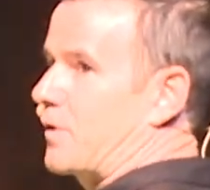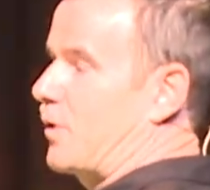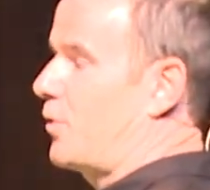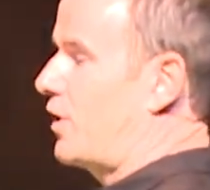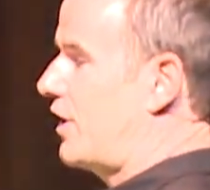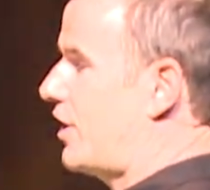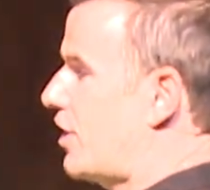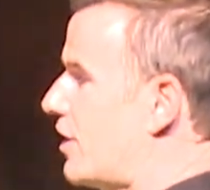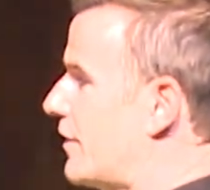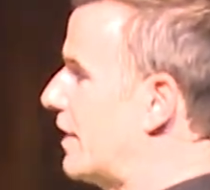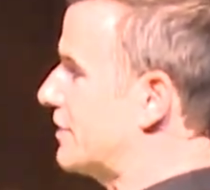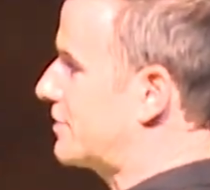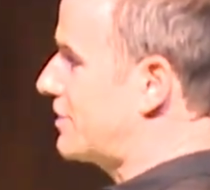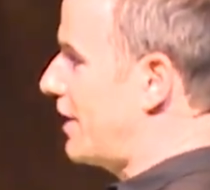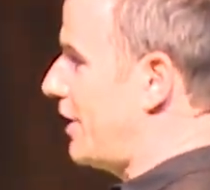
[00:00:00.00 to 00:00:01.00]
when I got on
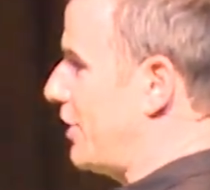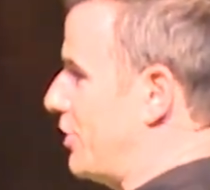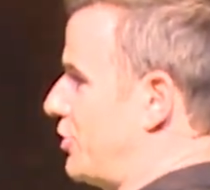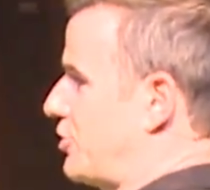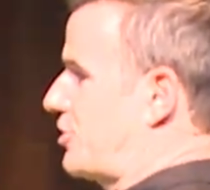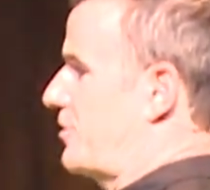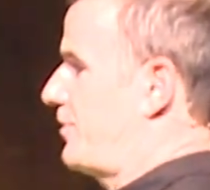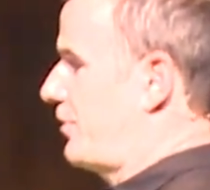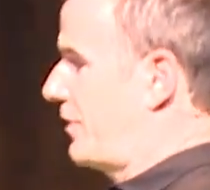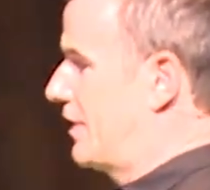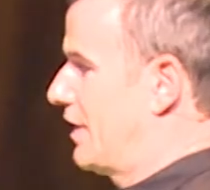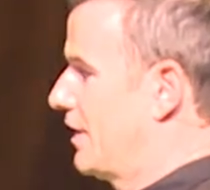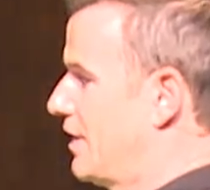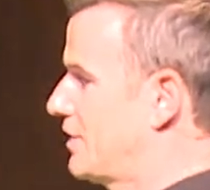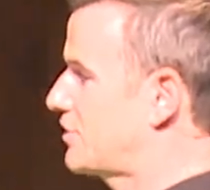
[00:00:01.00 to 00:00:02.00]
that stage,
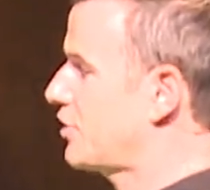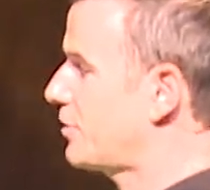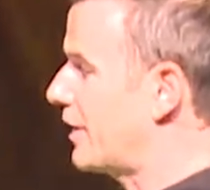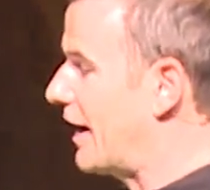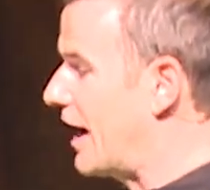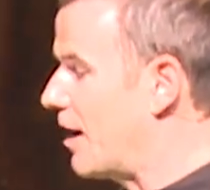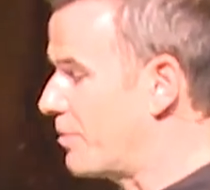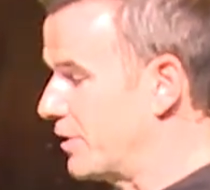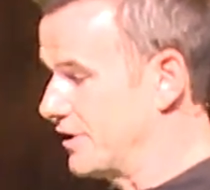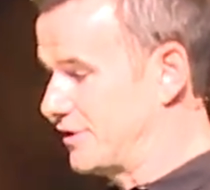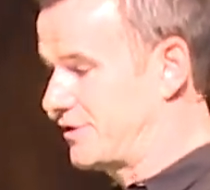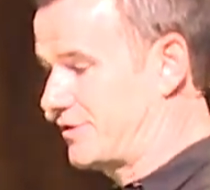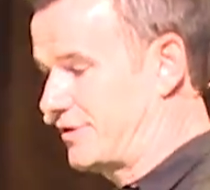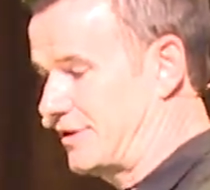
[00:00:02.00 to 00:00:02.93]
something happened.